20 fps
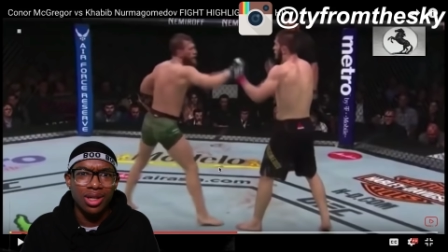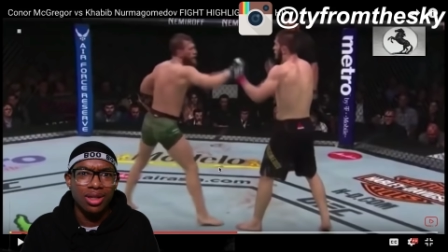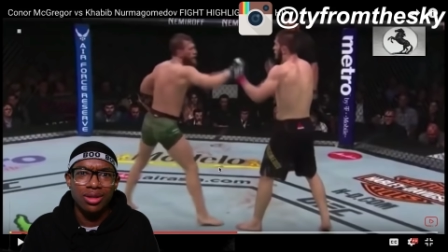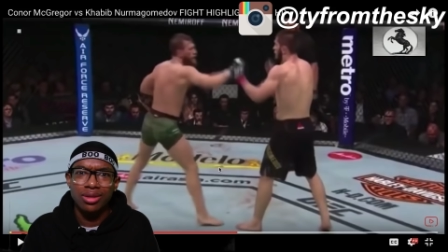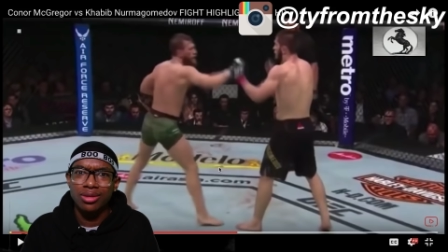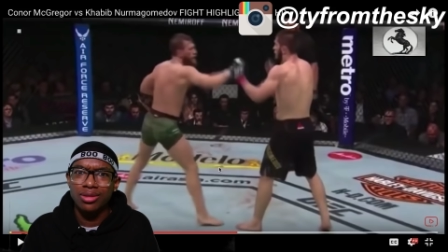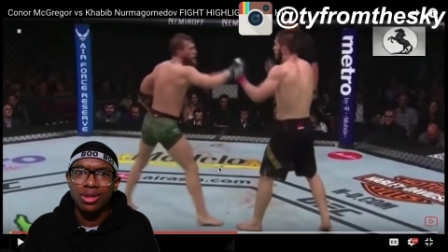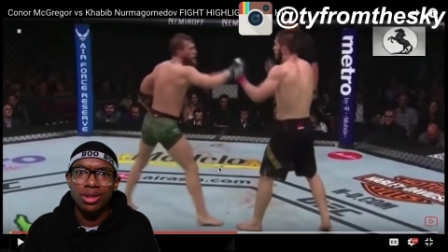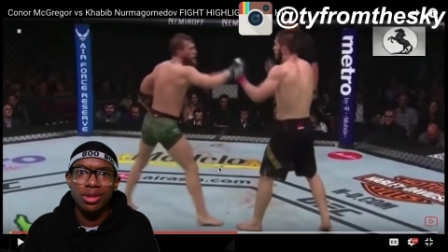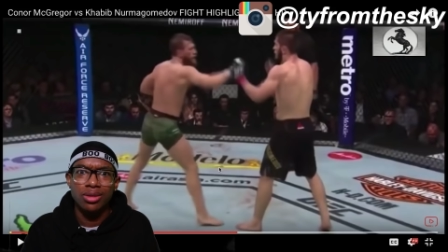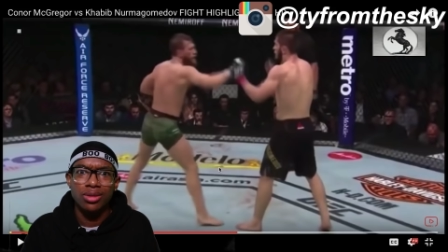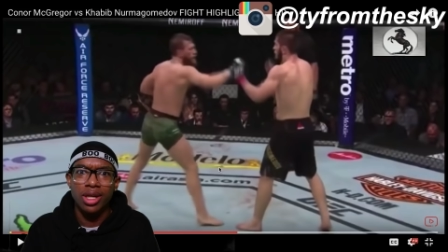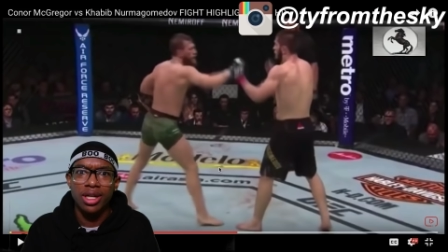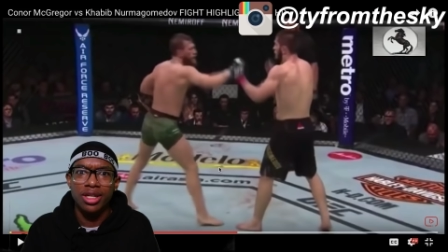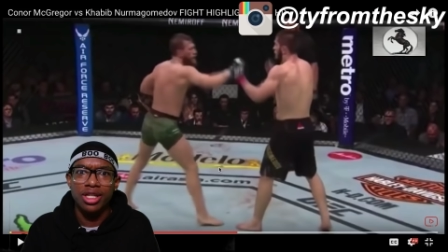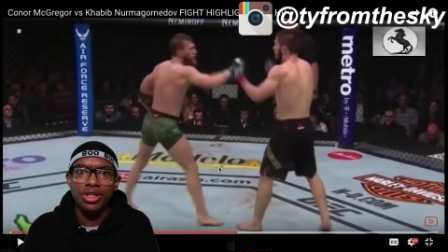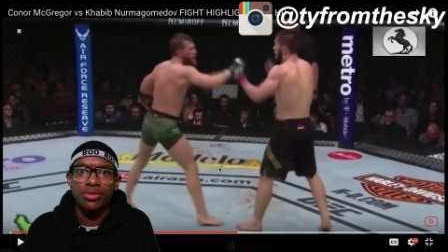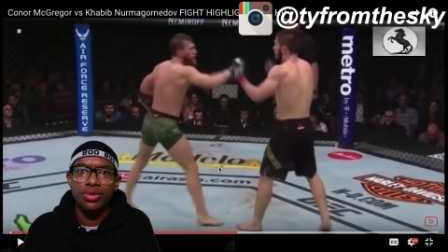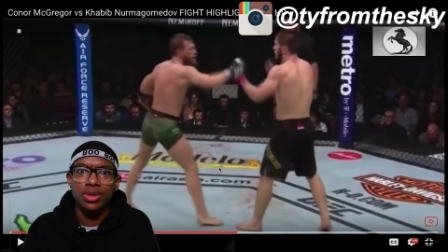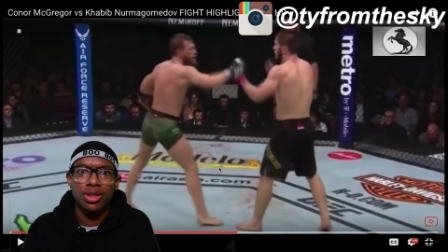I don't know
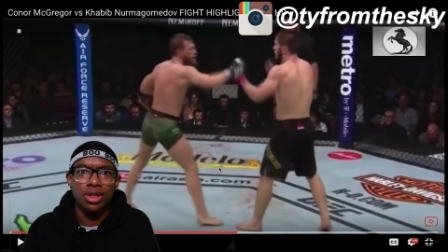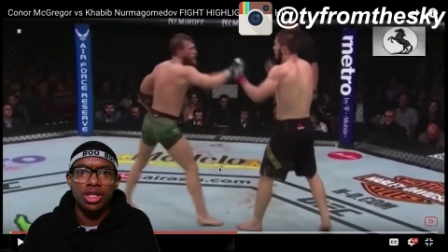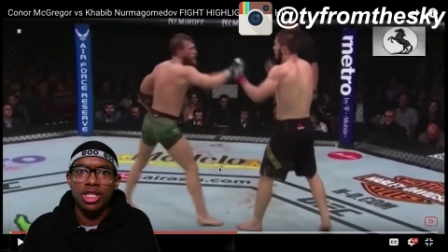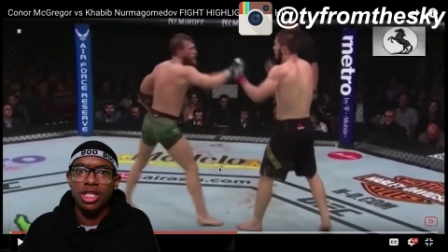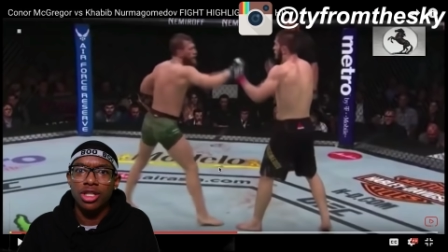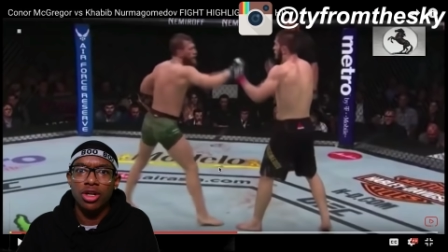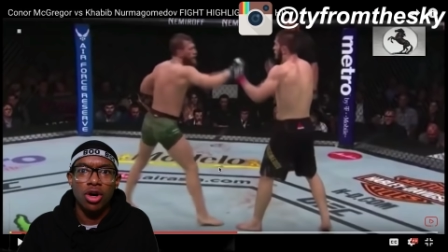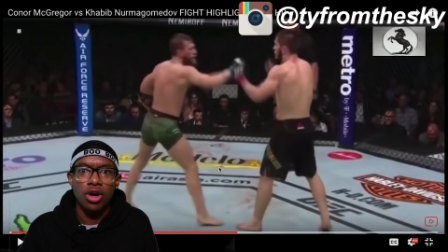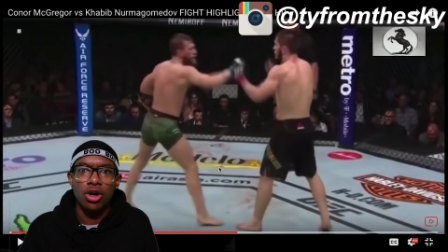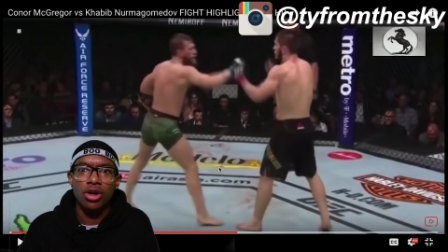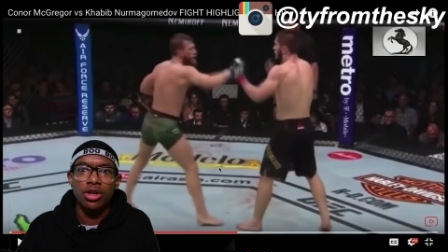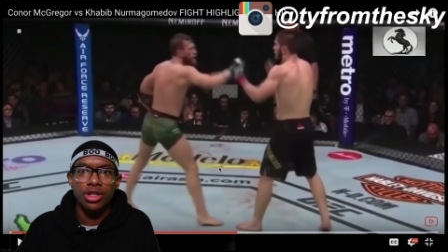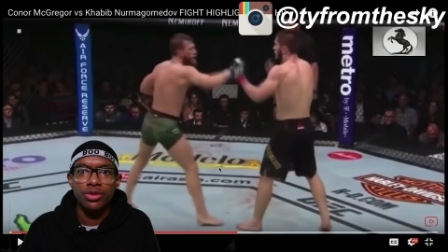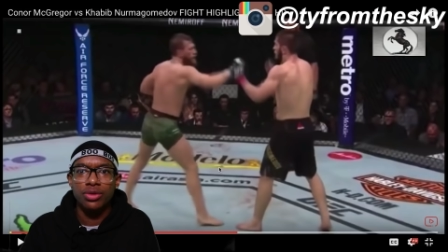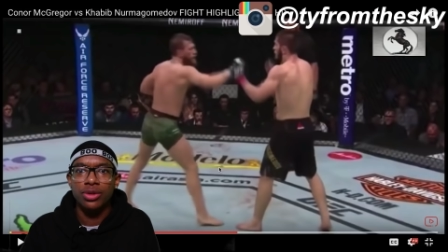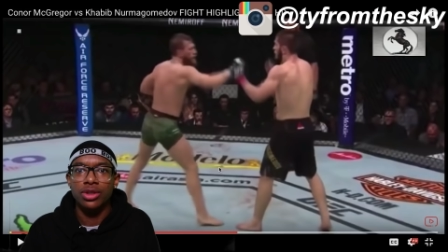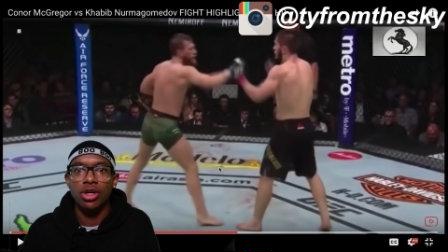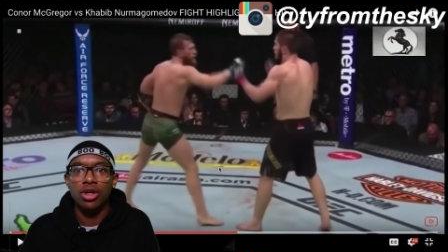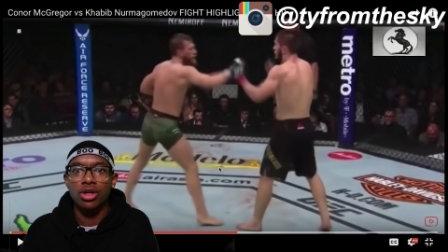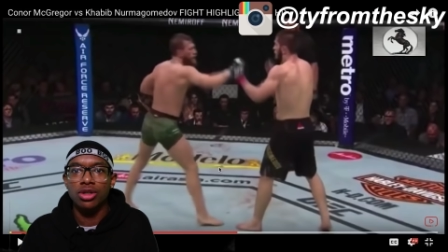like he was he all he
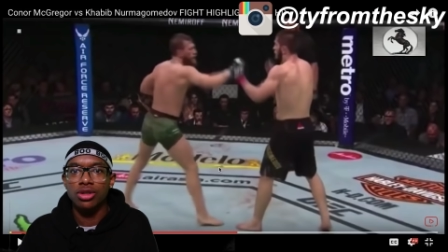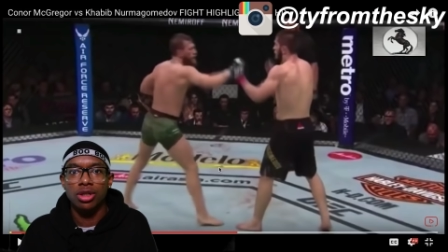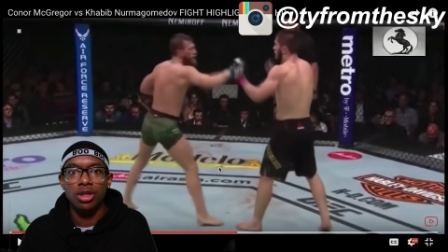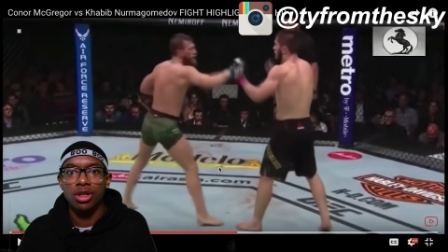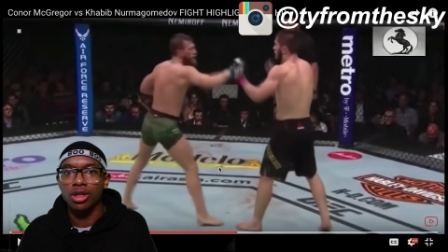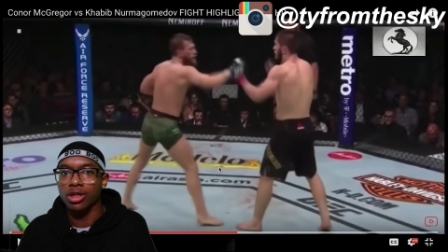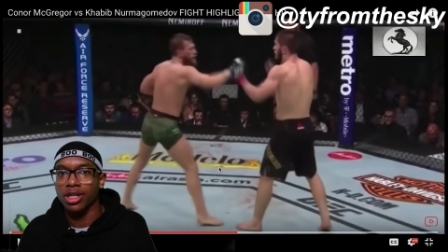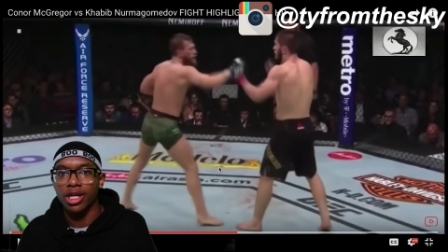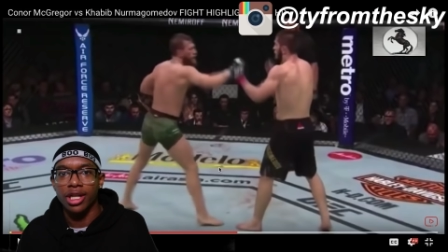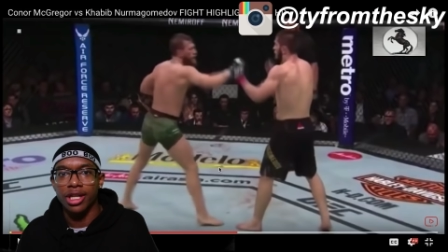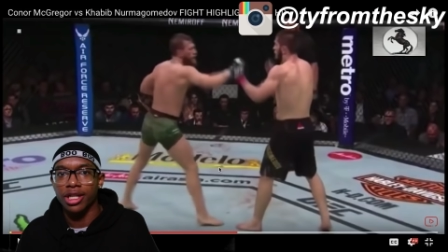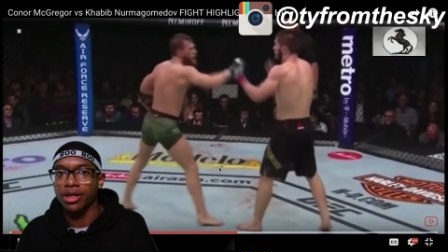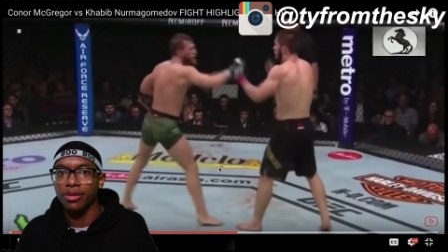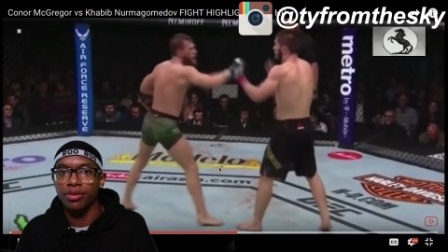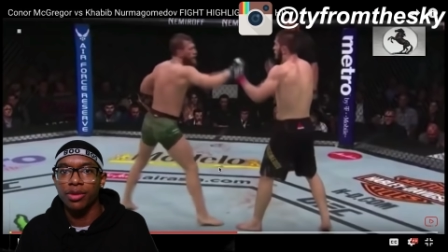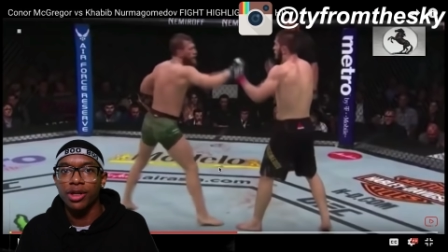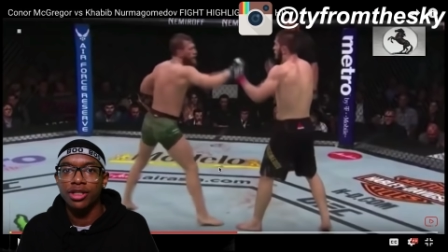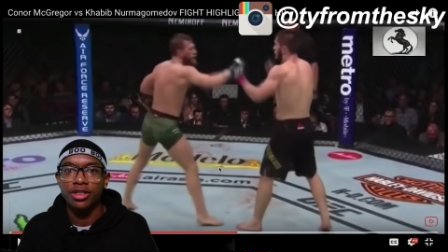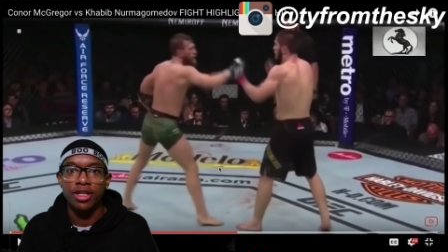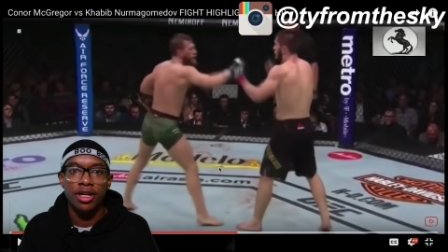was all talk like in the
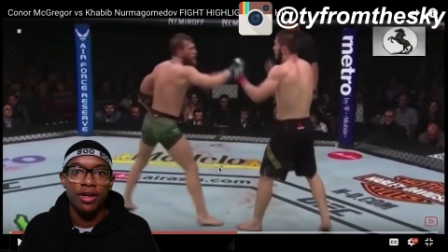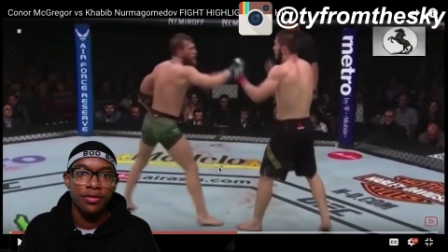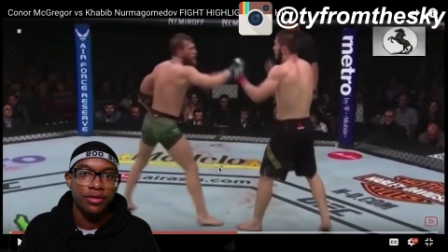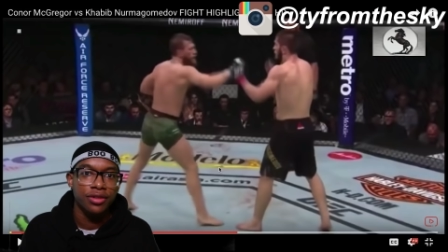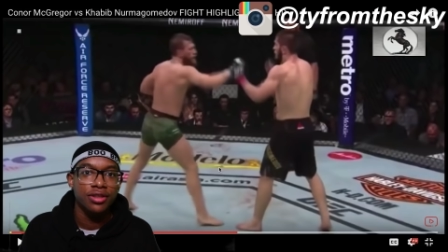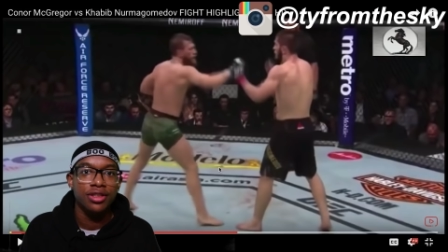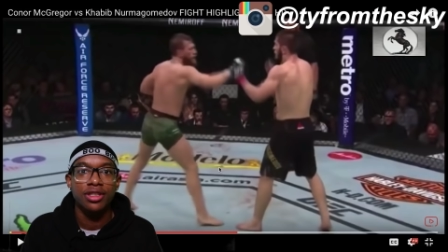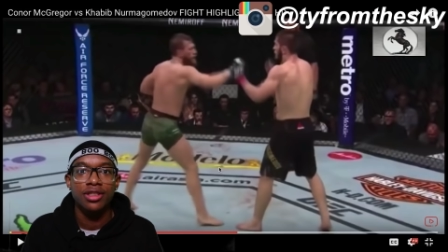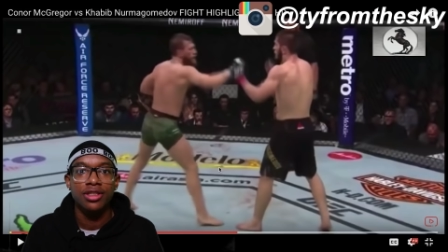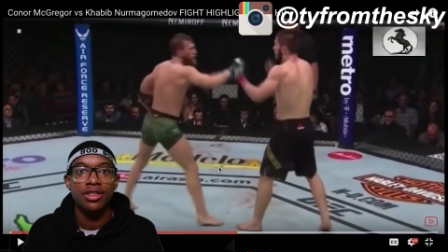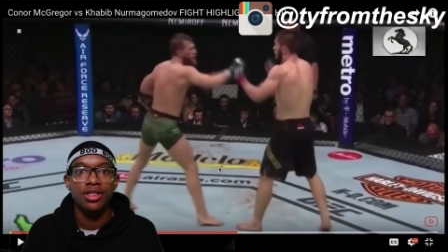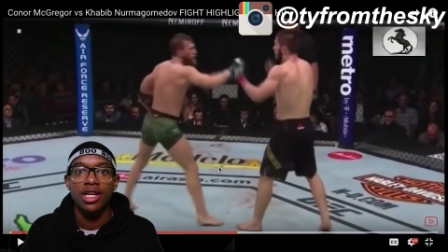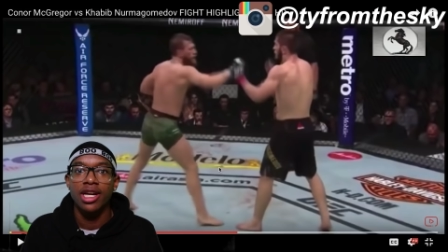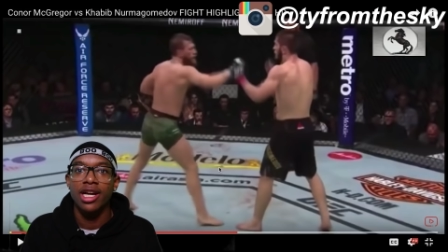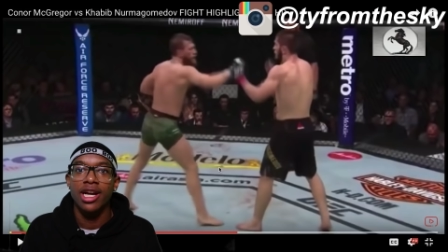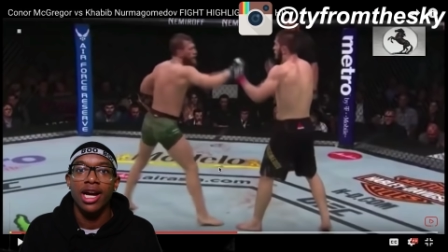press conferences.